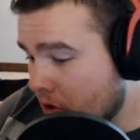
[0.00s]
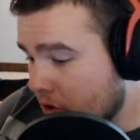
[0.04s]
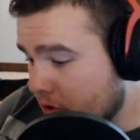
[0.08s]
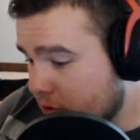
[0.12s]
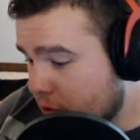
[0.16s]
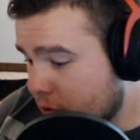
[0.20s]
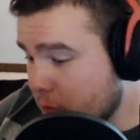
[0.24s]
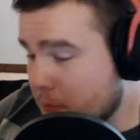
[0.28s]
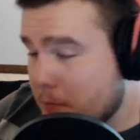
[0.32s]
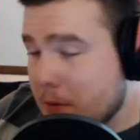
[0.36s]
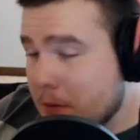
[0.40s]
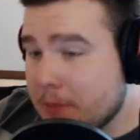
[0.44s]

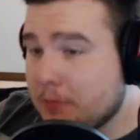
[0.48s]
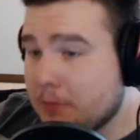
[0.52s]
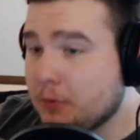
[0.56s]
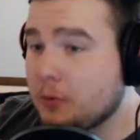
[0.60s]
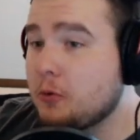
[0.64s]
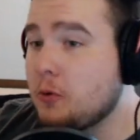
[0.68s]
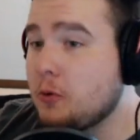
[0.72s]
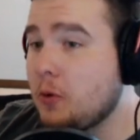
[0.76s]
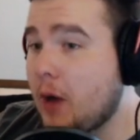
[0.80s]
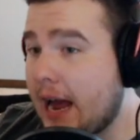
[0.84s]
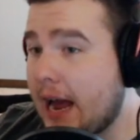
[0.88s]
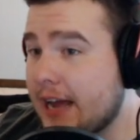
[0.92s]

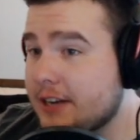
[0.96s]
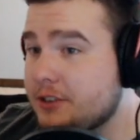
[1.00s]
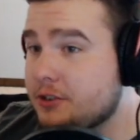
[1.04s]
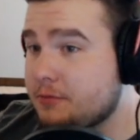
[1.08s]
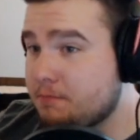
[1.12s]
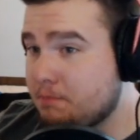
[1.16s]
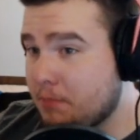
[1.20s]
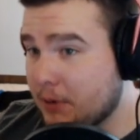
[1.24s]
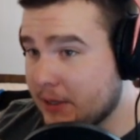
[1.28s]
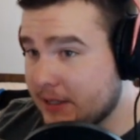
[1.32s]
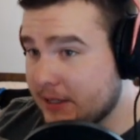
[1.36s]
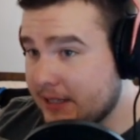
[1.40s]
who I
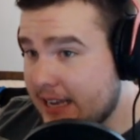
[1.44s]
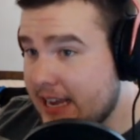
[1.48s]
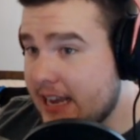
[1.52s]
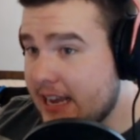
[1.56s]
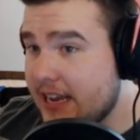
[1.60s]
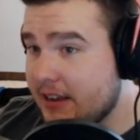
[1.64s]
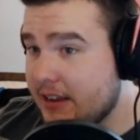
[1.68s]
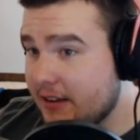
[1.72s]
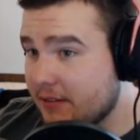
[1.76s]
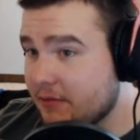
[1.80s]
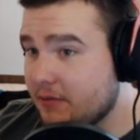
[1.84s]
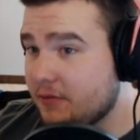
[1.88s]

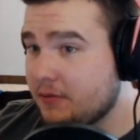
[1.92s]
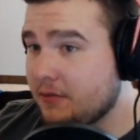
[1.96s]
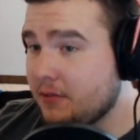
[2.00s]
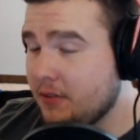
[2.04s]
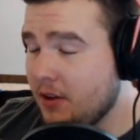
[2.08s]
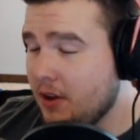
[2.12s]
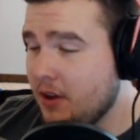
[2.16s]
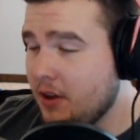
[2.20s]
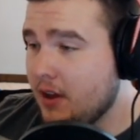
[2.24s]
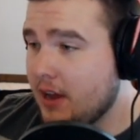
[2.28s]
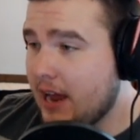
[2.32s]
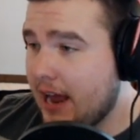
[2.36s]
believe
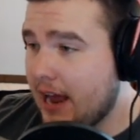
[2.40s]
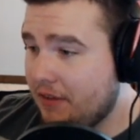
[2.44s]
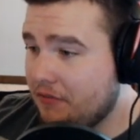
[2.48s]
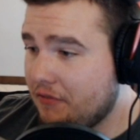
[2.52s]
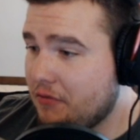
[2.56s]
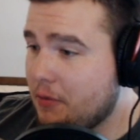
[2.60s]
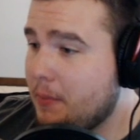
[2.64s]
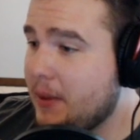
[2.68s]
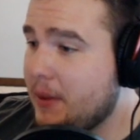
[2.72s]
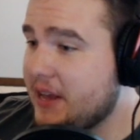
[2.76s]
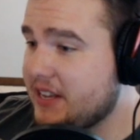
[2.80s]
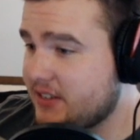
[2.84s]
have
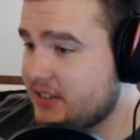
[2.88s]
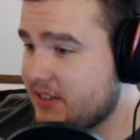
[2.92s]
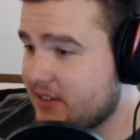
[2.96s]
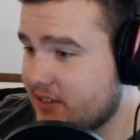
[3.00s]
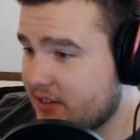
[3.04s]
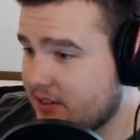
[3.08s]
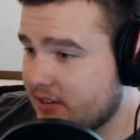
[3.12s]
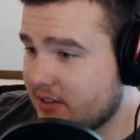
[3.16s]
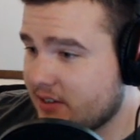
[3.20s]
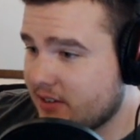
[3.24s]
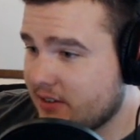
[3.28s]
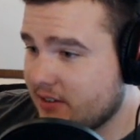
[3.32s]
the
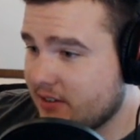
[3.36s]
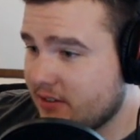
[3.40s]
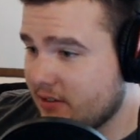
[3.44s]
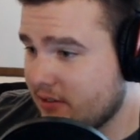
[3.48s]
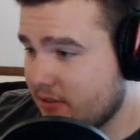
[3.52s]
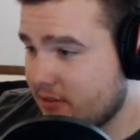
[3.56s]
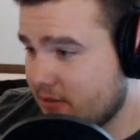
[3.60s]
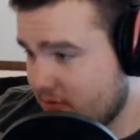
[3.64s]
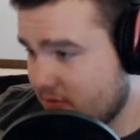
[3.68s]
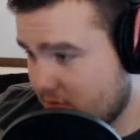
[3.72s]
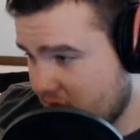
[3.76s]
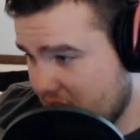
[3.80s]
best
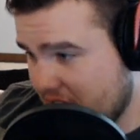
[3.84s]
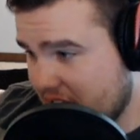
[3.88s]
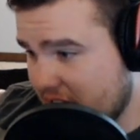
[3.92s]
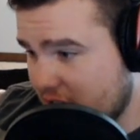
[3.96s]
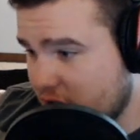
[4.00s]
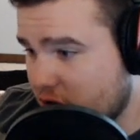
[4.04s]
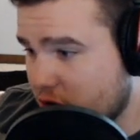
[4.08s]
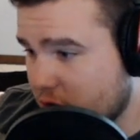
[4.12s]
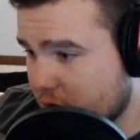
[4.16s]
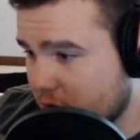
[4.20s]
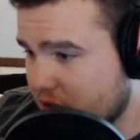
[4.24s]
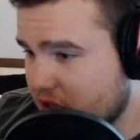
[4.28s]

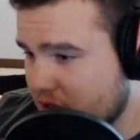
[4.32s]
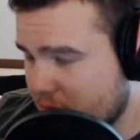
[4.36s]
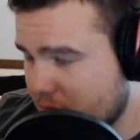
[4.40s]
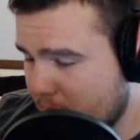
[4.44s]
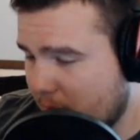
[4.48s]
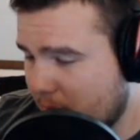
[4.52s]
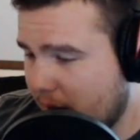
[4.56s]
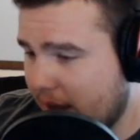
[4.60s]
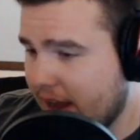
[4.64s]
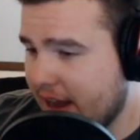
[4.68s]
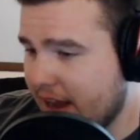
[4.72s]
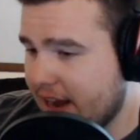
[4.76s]
interest in
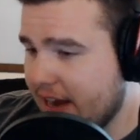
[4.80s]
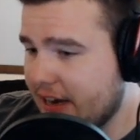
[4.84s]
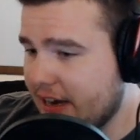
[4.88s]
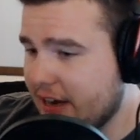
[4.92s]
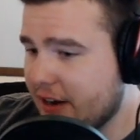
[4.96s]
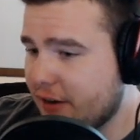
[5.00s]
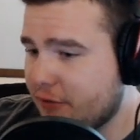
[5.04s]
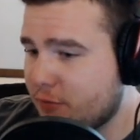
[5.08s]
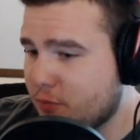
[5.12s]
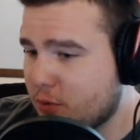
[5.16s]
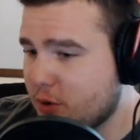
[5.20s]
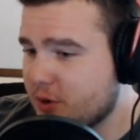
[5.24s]

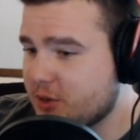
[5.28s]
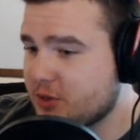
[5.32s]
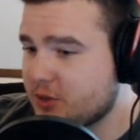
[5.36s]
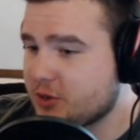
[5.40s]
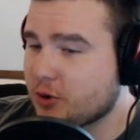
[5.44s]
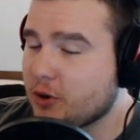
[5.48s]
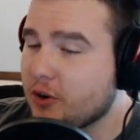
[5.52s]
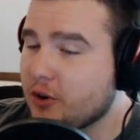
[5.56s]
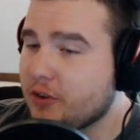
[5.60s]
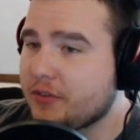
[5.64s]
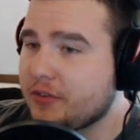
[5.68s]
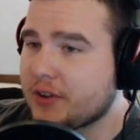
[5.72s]
mind of
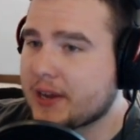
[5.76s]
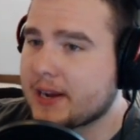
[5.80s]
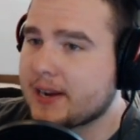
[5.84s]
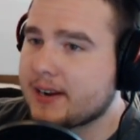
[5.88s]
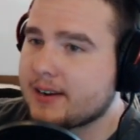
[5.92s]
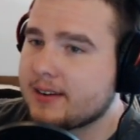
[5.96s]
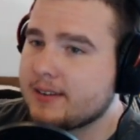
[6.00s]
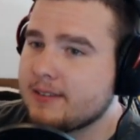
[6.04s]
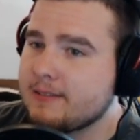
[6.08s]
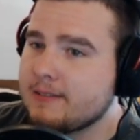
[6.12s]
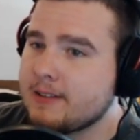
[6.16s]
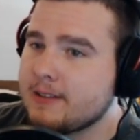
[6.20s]

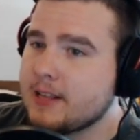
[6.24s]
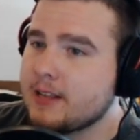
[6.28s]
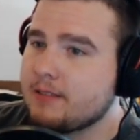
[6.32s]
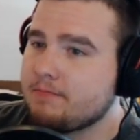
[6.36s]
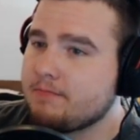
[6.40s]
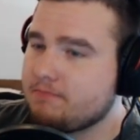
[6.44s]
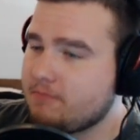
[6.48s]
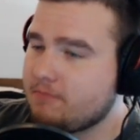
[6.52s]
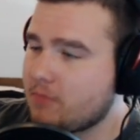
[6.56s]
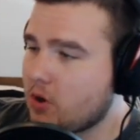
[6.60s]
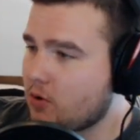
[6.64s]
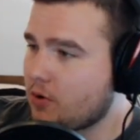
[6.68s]
preserving
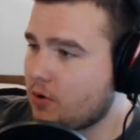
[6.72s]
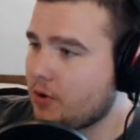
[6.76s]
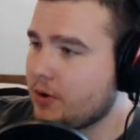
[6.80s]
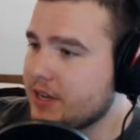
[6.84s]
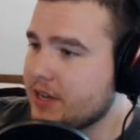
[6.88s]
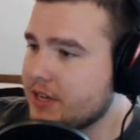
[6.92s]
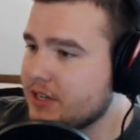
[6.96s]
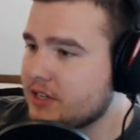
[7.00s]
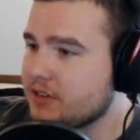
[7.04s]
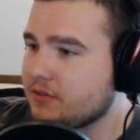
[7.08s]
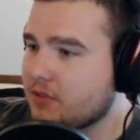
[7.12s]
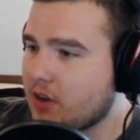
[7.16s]
a
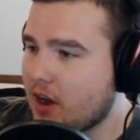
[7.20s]
cohesive